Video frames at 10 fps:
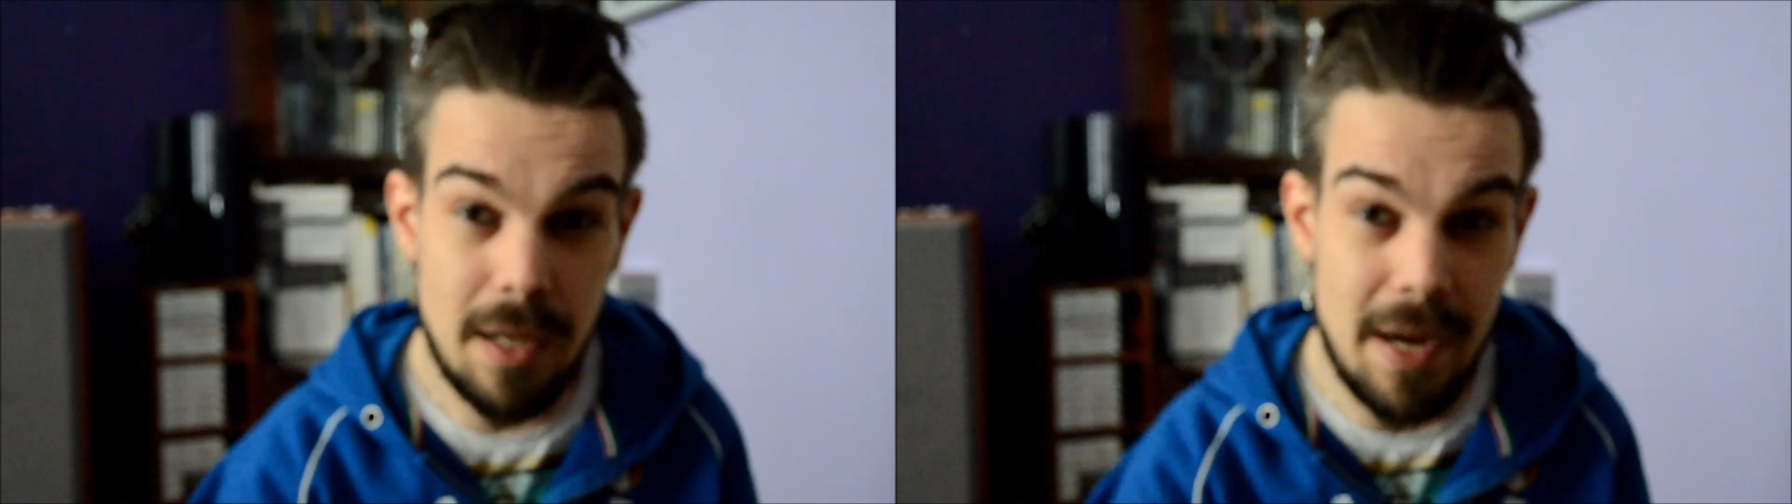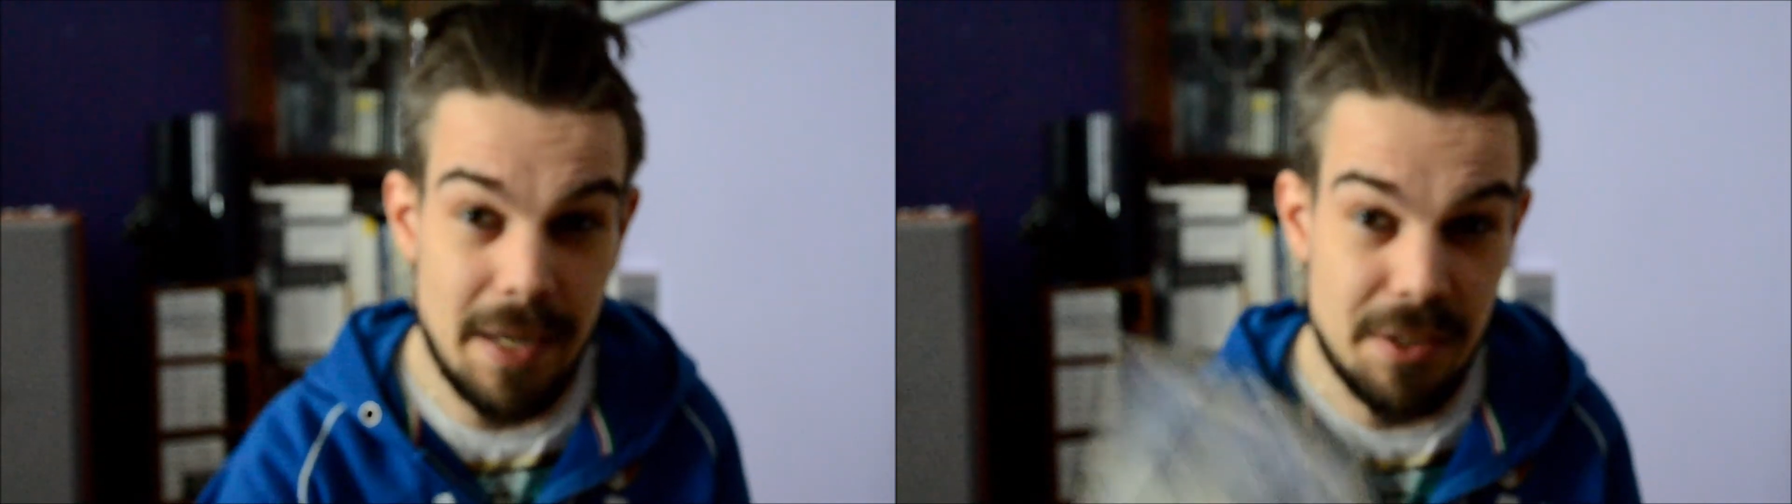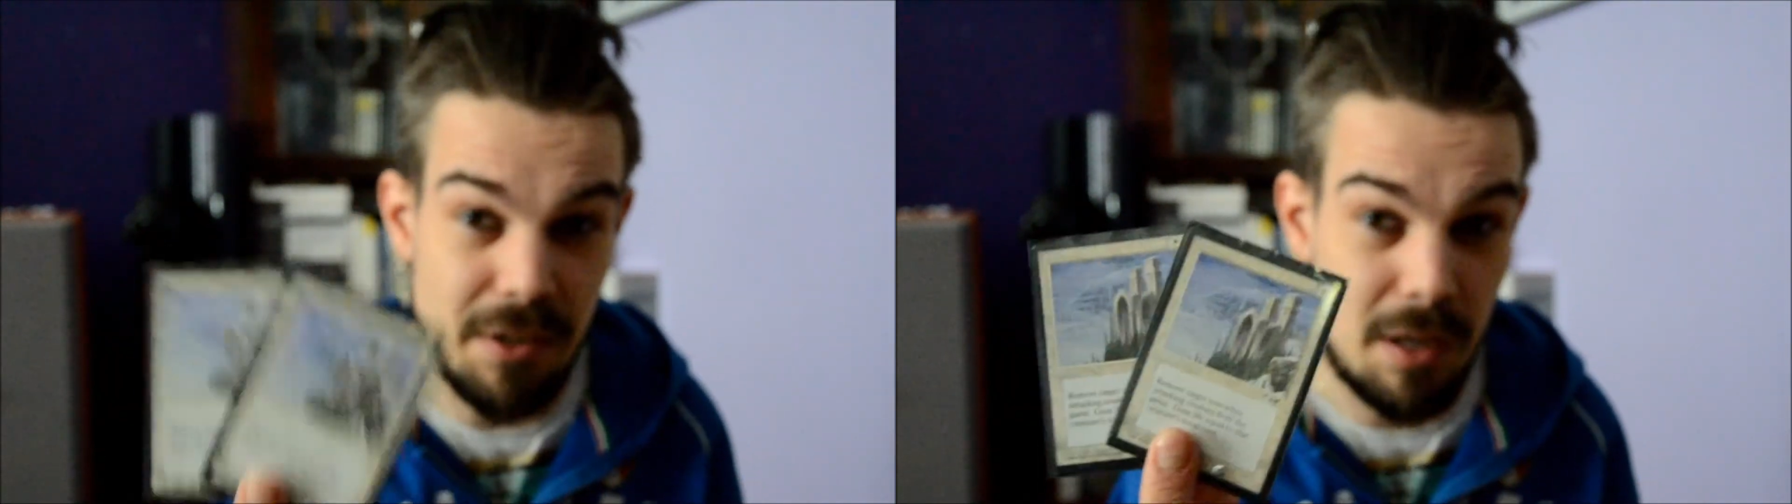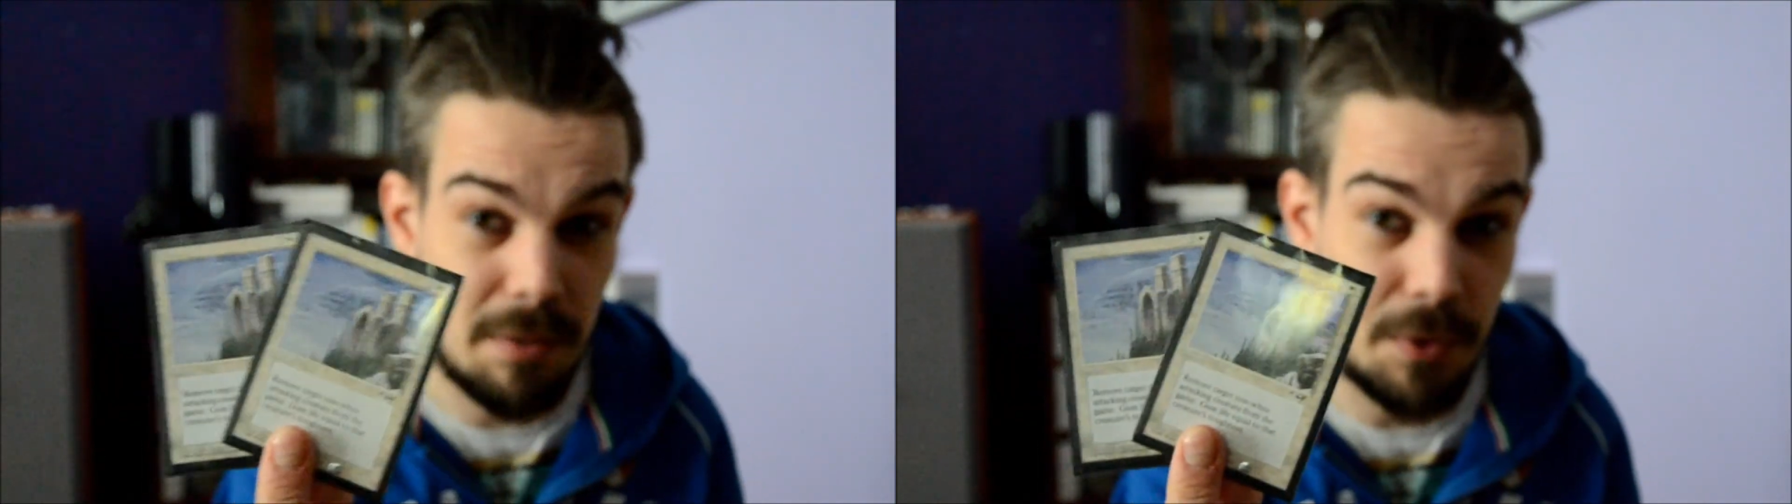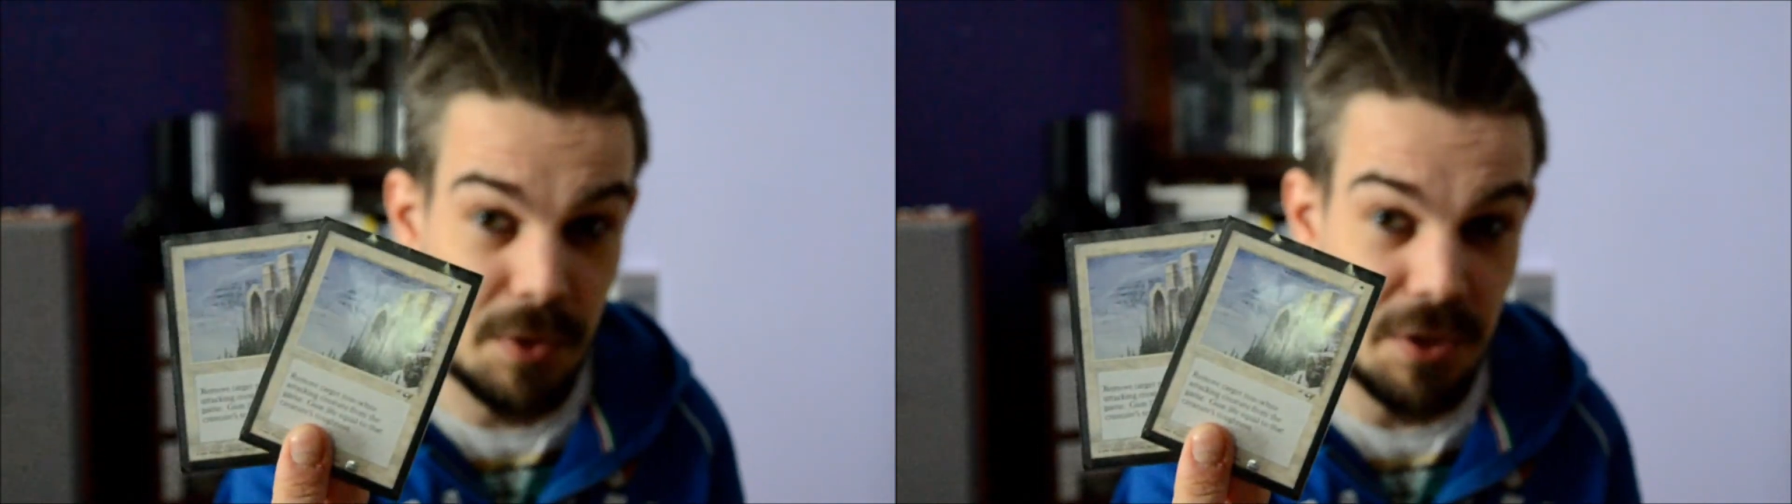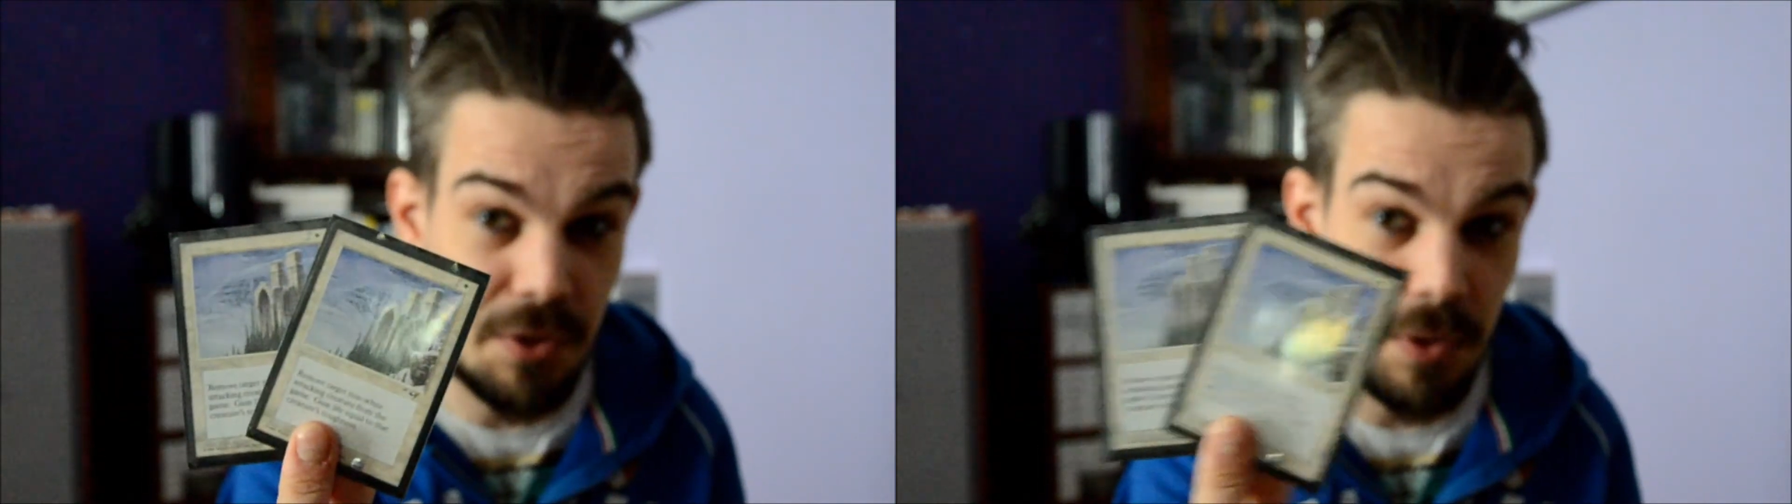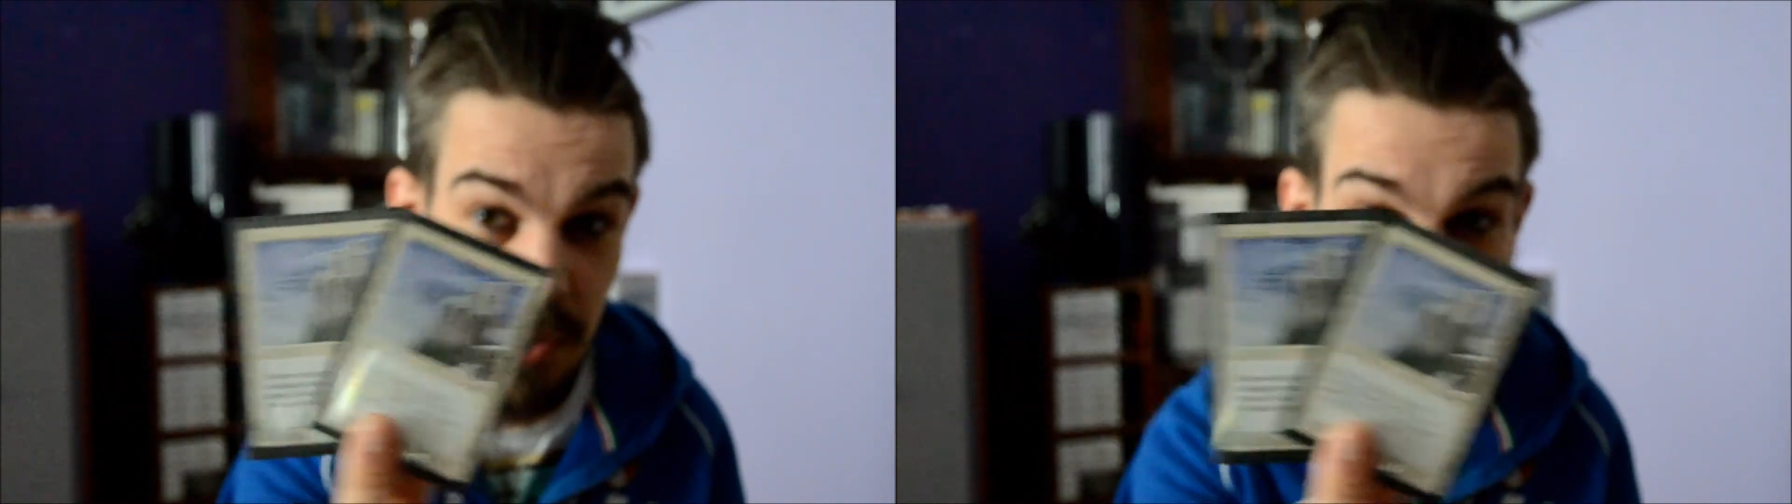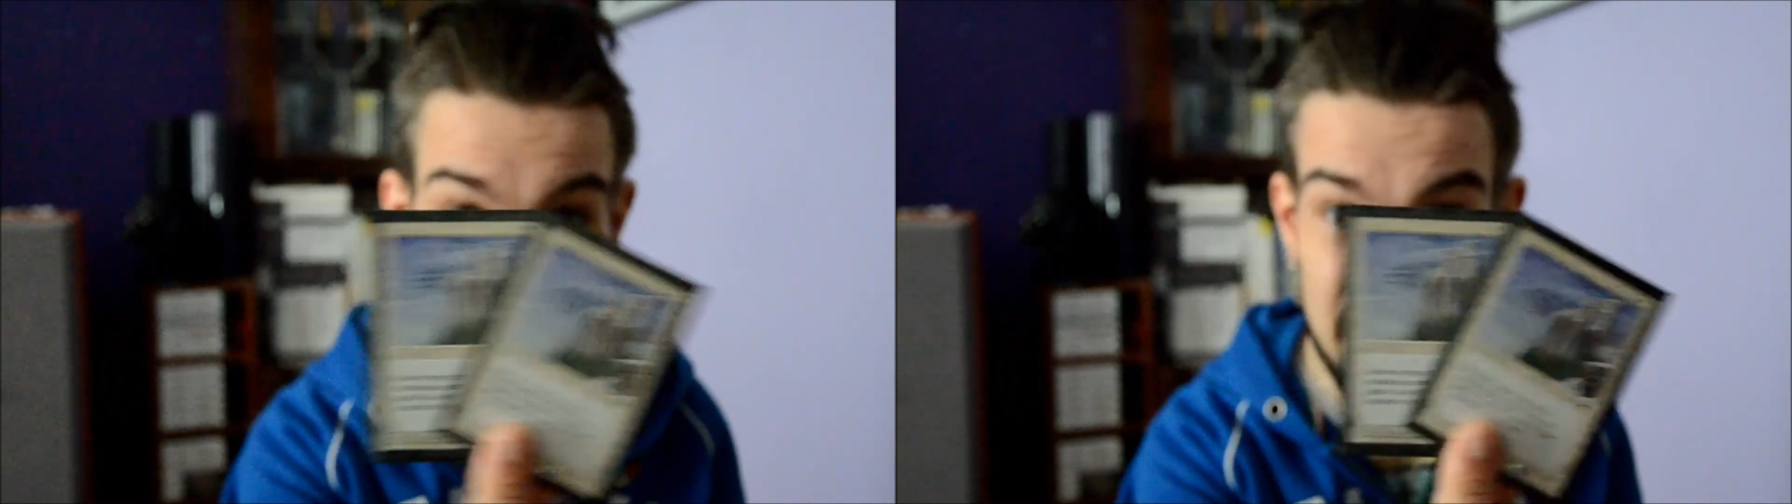Exile for
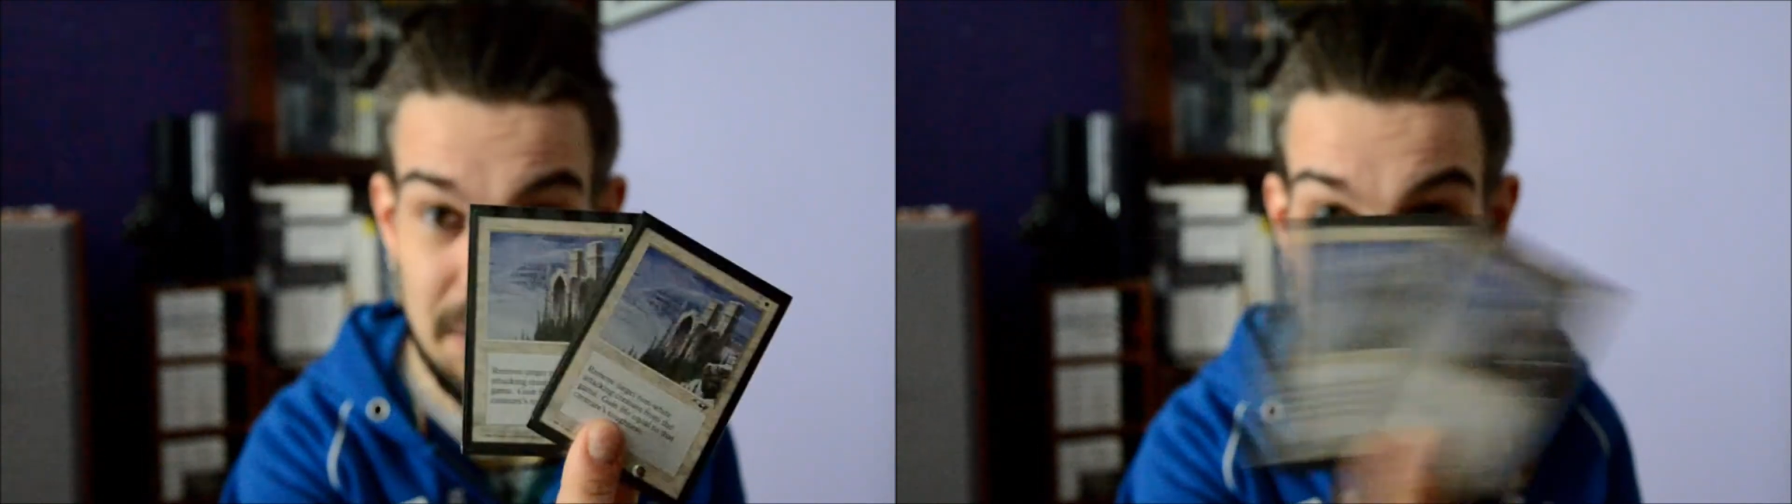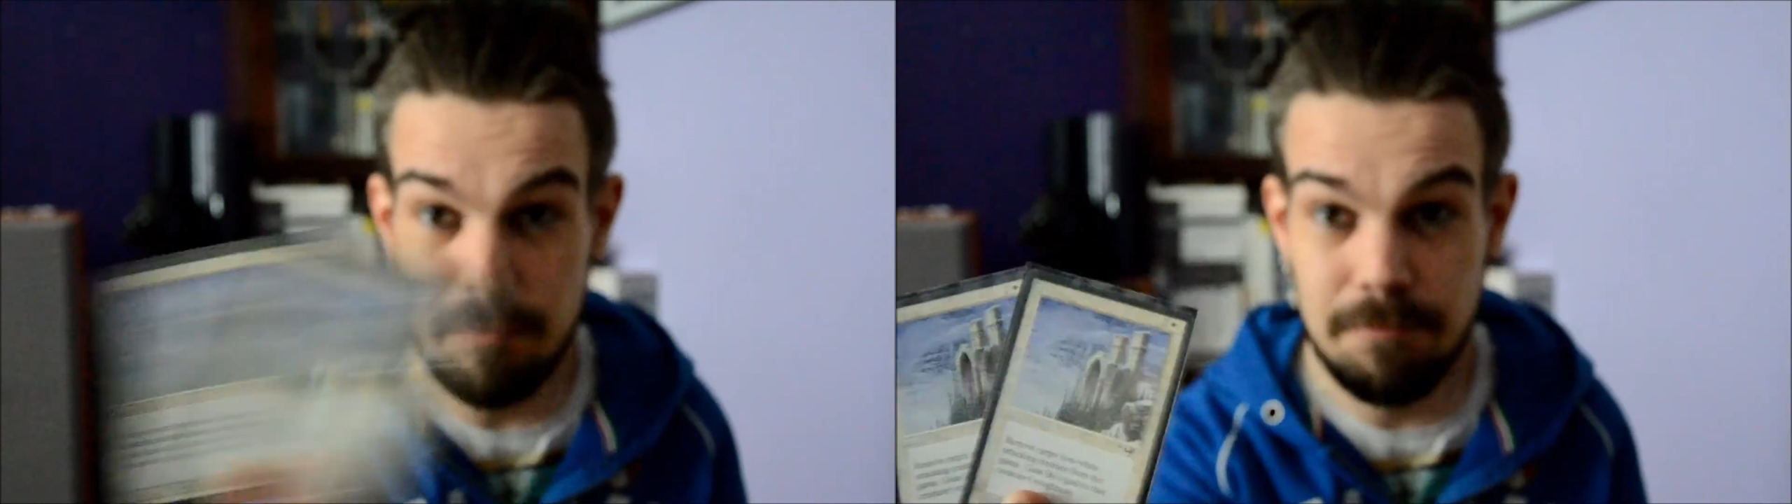destroying creature.